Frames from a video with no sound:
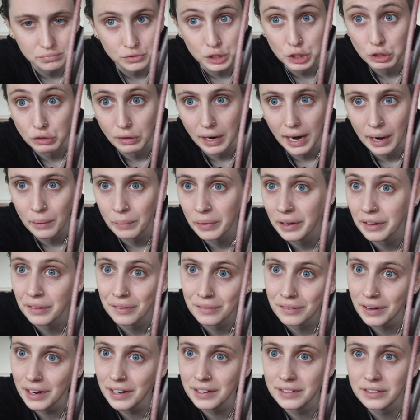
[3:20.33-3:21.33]
dry when it's
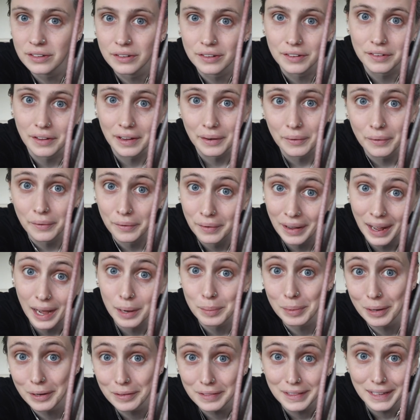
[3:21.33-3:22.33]
dry soil. How
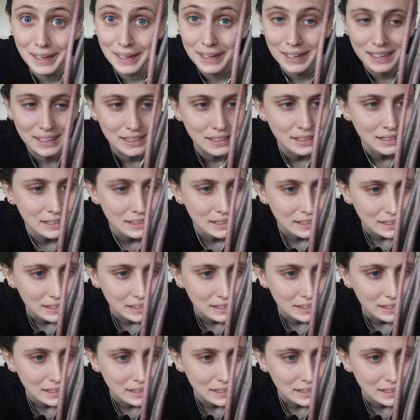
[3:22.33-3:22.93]
about that?